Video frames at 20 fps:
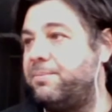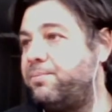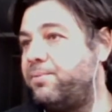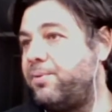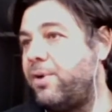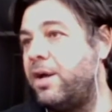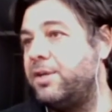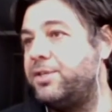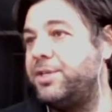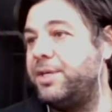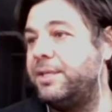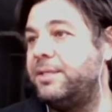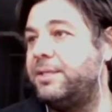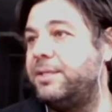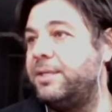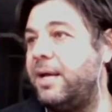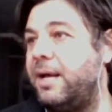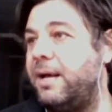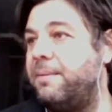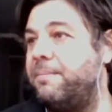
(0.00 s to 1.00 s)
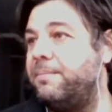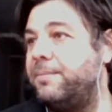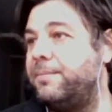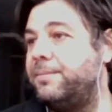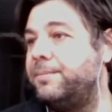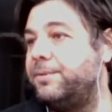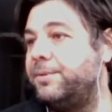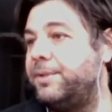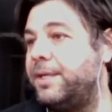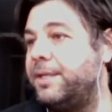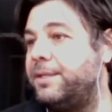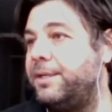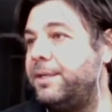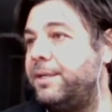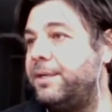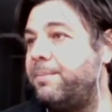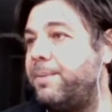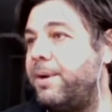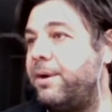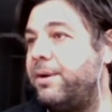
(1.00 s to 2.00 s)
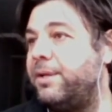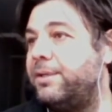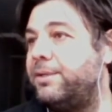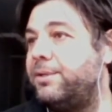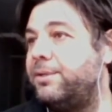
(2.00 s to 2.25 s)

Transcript: project, we can think about it